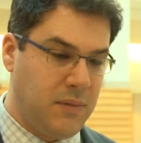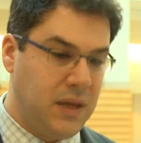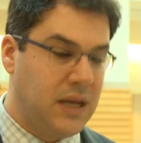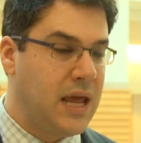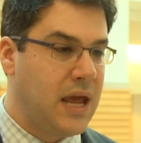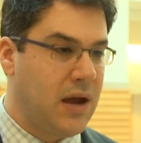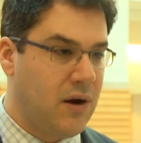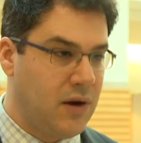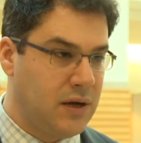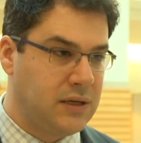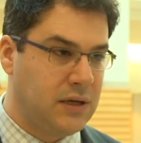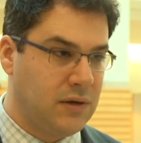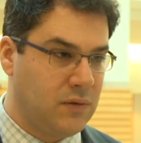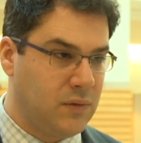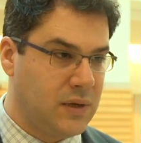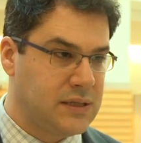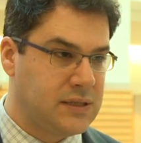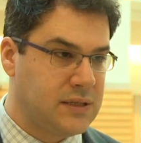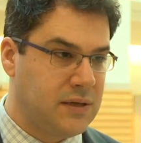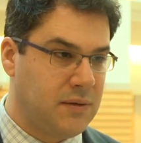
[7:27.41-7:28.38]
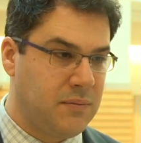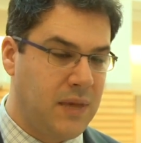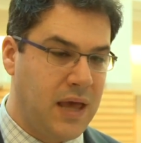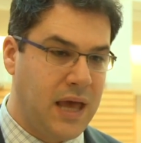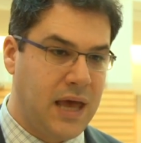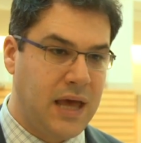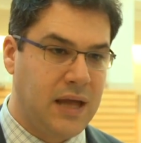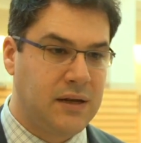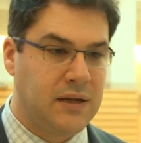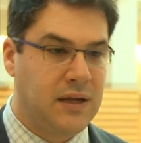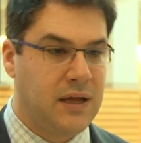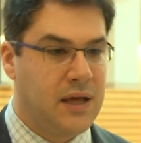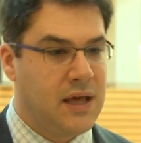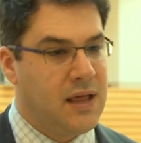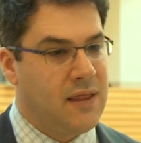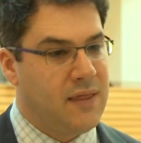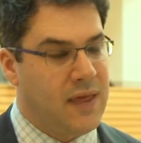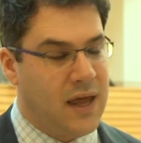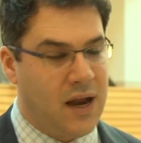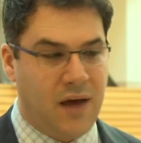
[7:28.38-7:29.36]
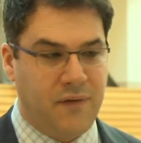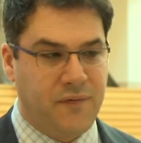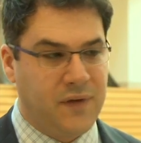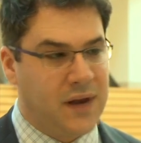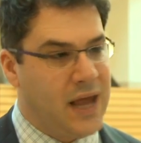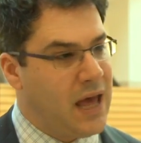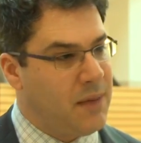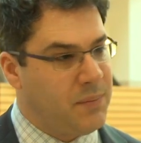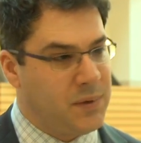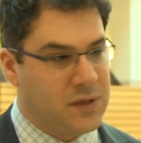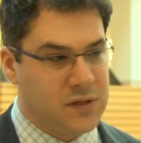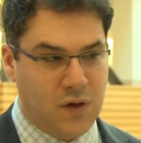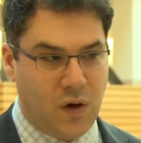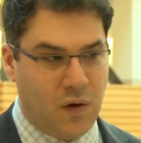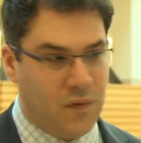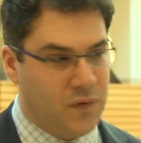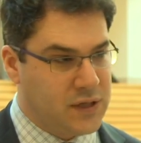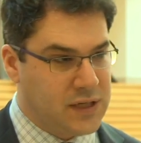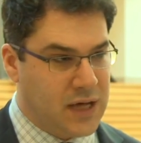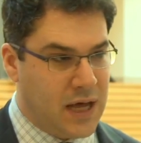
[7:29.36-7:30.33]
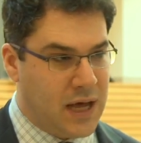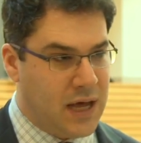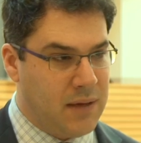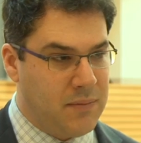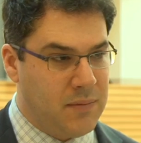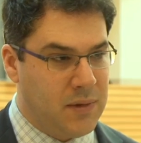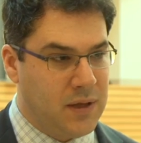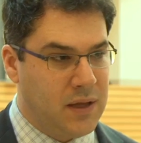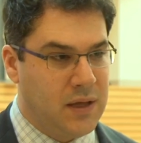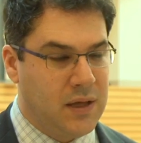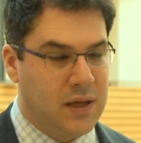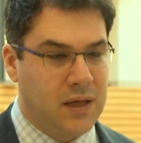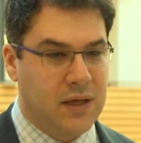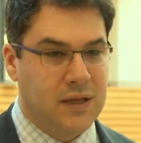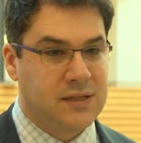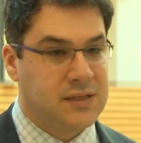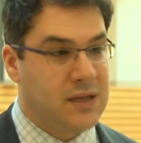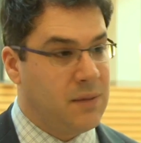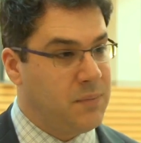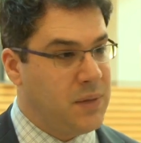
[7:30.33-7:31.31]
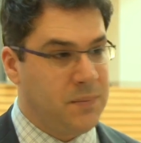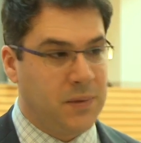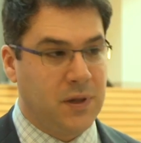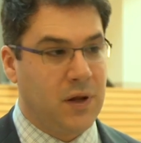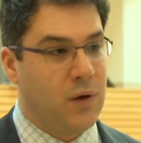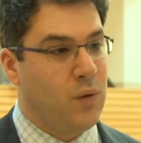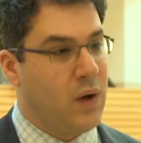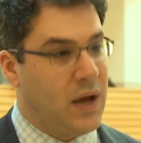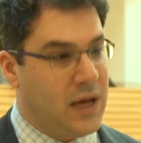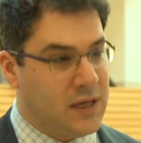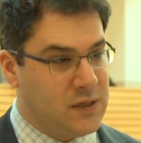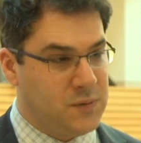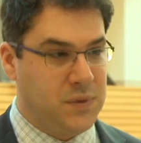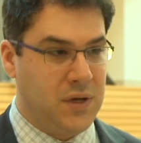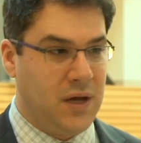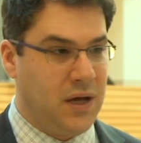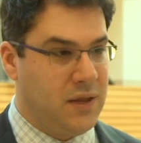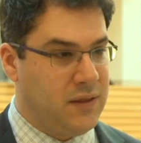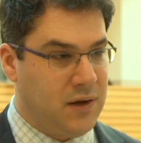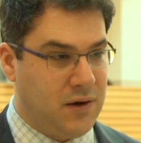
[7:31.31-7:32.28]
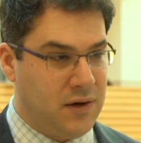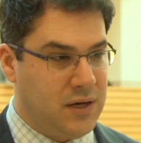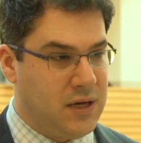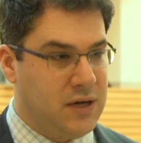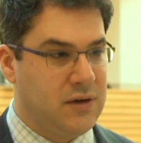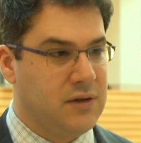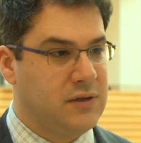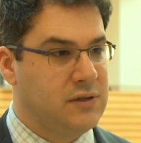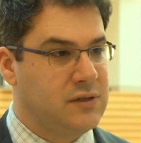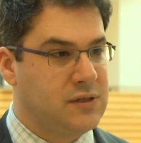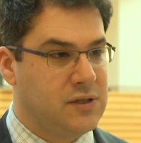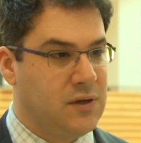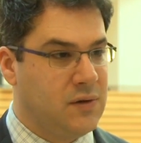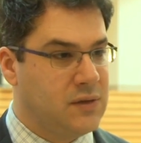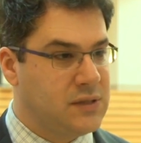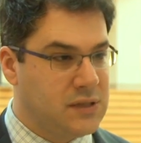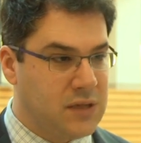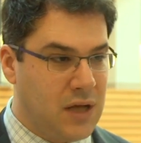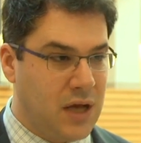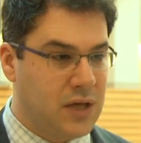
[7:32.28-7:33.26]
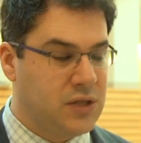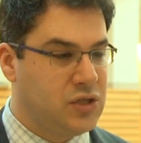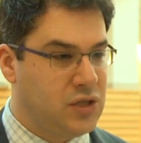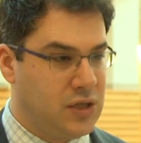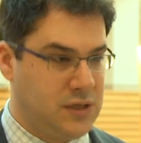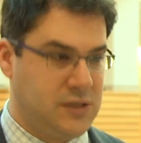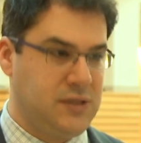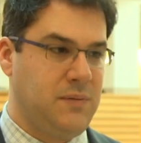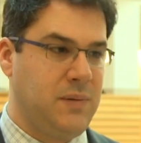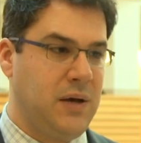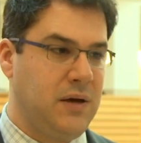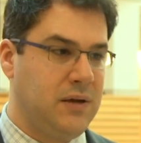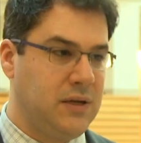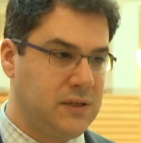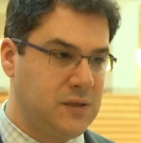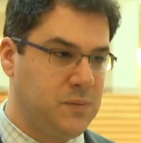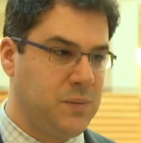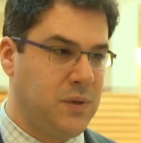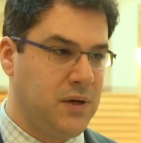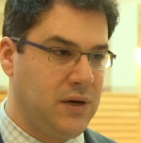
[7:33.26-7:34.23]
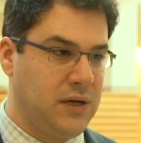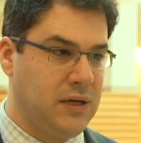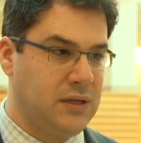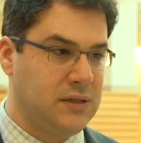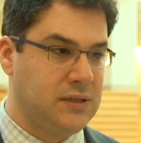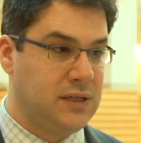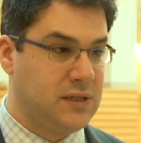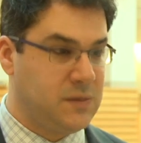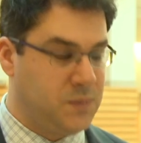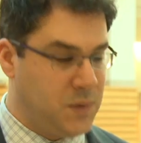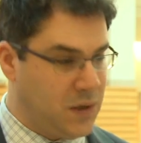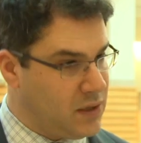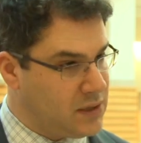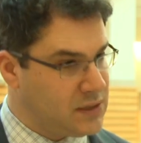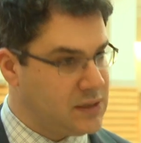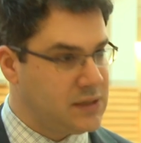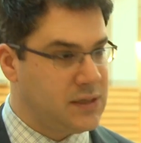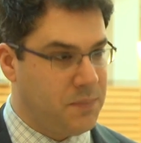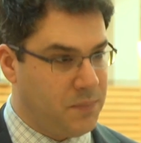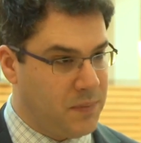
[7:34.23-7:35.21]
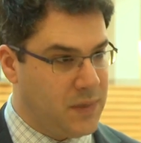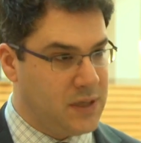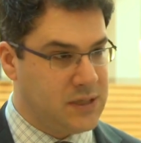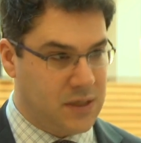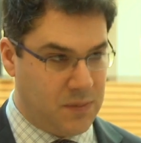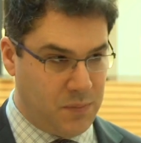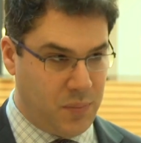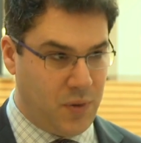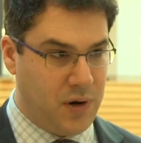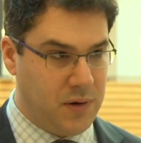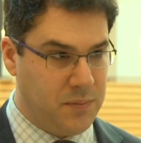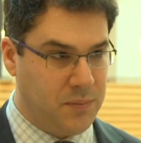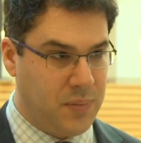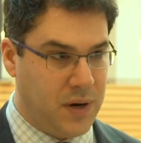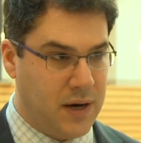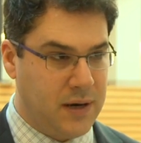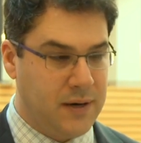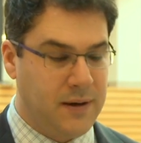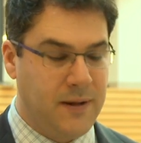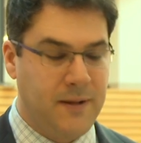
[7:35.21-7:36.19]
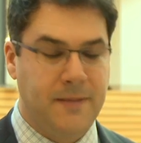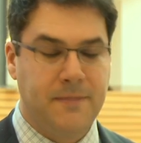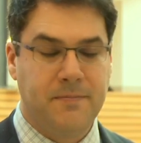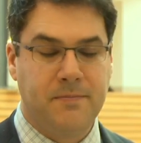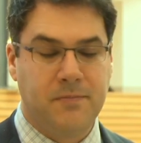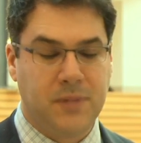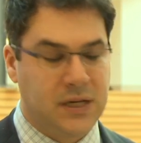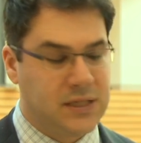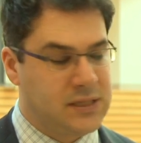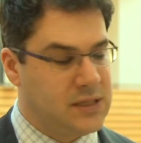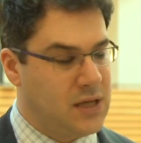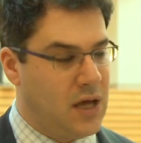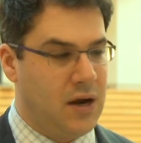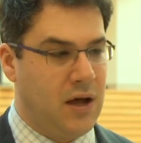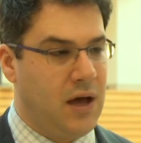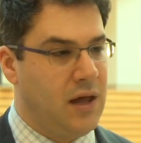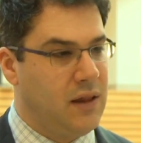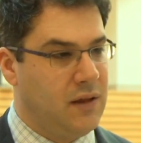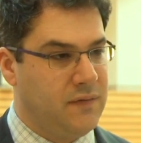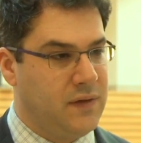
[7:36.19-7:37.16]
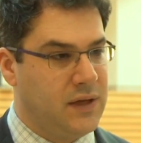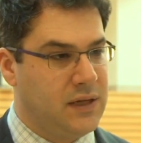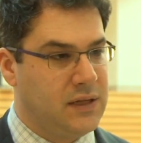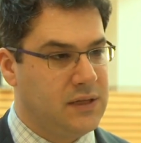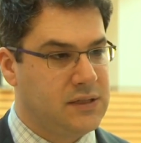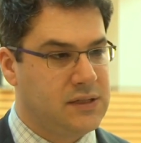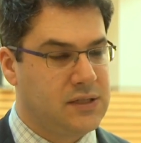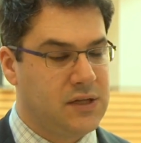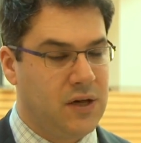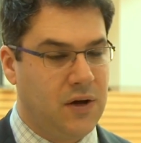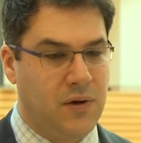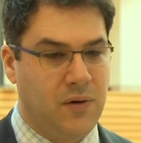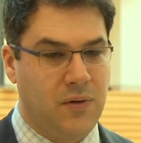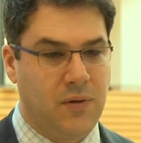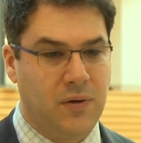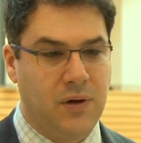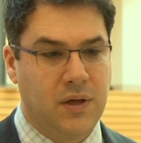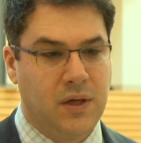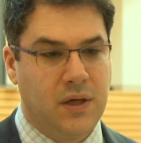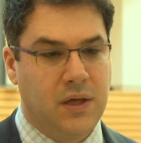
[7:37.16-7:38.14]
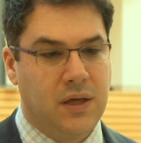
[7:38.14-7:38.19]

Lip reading: inherent in wisdom, and that often happens over time. Some people are wise beyond their years, so it's not just about experience. Experience is an important part, but it's not all of it. So